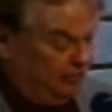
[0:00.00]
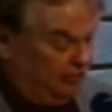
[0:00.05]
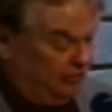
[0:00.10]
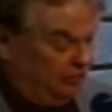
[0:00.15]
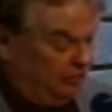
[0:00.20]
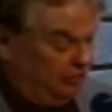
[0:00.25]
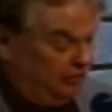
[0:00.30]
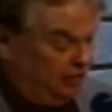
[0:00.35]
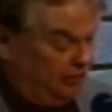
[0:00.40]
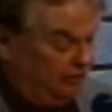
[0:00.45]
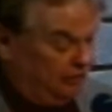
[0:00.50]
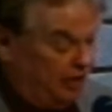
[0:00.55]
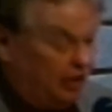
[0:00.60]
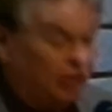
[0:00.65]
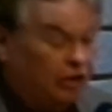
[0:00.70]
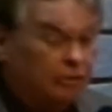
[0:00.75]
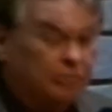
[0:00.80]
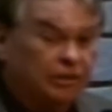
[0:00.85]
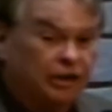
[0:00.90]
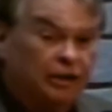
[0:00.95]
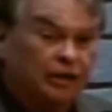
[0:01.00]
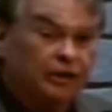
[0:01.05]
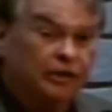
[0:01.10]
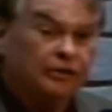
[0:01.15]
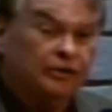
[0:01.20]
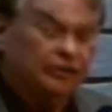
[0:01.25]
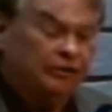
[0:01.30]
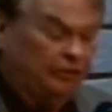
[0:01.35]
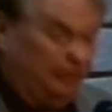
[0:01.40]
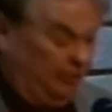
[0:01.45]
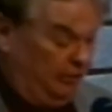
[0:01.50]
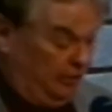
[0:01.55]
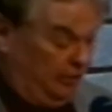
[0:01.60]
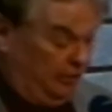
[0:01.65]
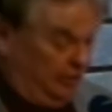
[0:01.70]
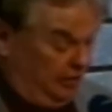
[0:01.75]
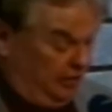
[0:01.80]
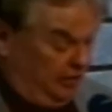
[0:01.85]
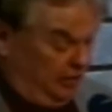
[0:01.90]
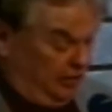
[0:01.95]
who has harmed us,
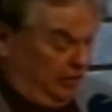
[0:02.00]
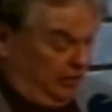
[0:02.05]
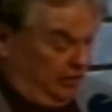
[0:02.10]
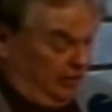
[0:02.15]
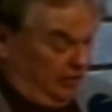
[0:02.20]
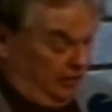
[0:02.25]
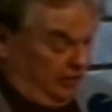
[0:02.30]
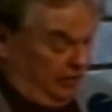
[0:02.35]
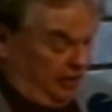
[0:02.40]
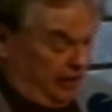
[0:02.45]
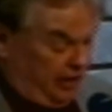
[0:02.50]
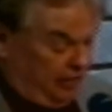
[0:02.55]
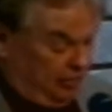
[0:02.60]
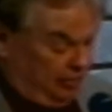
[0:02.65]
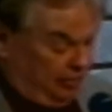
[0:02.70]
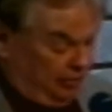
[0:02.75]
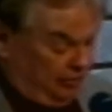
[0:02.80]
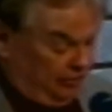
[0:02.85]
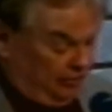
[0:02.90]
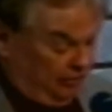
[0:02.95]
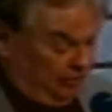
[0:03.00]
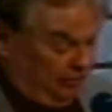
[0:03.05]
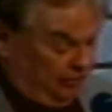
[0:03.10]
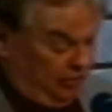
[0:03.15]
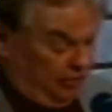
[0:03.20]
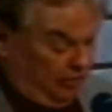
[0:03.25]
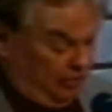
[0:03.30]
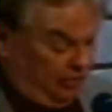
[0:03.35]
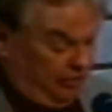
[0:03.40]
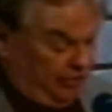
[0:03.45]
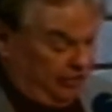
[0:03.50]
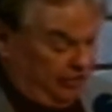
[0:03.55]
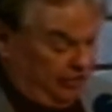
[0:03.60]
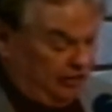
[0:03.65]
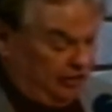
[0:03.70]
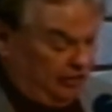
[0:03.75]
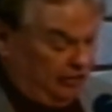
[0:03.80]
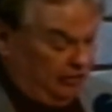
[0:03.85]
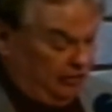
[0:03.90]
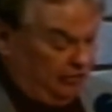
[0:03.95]
that person will hold the
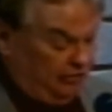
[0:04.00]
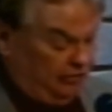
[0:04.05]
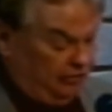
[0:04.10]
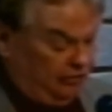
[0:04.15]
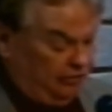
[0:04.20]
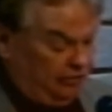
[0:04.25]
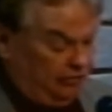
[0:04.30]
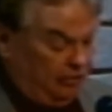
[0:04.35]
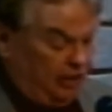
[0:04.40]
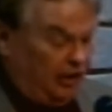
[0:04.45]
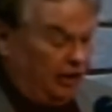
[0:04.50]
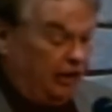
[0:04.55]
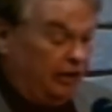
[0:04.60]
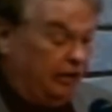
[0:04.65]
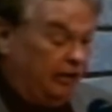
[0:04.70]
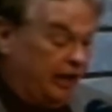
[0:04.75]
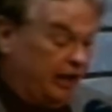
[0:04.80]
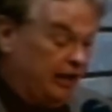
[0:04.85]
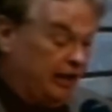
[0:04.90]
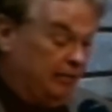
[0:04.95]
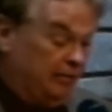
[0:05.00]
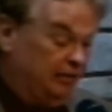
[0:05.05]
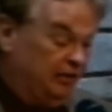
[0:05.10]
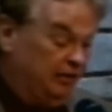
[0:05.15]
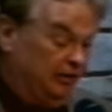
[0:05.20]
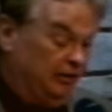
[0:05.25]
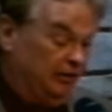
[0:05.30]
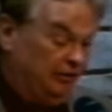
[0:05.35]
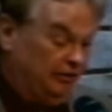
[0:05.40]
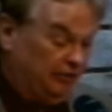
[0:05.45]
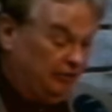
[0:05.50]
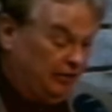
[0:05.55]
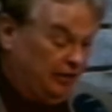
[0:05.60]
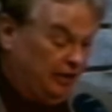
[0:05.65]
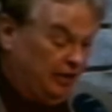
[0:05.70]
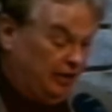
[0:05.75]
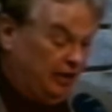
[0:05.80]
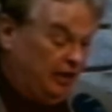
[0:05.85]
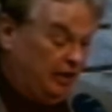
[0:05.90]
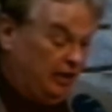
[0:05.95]
keys to our happiness,
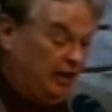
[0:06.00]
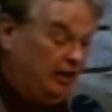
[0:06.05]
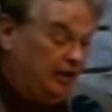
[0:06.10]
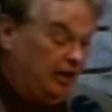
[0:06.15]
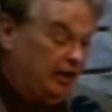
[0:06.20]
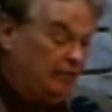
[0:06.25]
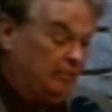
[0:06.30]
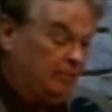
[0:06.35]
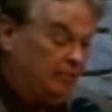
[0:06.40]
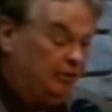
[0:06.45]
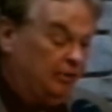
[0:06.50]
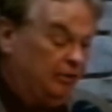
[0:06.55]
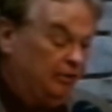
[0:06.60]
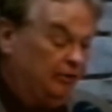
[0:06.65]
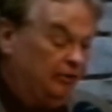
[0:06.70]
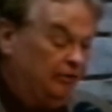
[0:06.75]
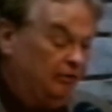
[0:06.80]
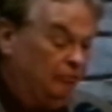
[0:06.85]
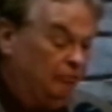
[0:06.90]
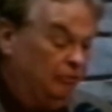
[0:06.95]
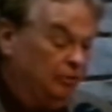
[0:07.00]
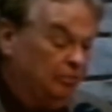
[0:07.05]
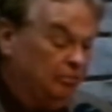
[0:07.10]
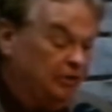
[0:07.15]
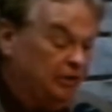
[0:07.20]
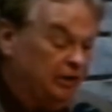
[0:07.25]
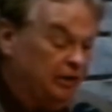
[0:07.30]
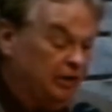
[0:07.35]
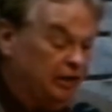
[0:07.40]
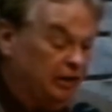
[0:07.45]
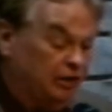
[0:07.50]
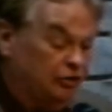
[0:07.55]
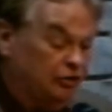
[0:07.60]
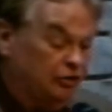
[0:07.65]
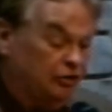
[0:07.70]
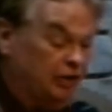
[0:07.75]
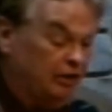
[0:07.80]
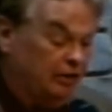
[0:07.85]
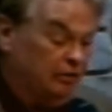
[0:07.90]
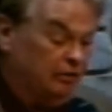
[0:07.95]
and that person will be our
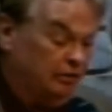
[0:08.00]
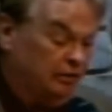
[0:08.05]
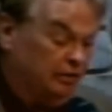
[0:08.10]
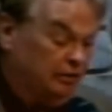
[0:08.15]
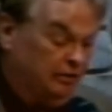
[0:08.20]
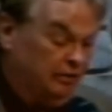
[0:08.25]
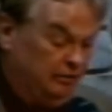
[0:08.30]
jailer.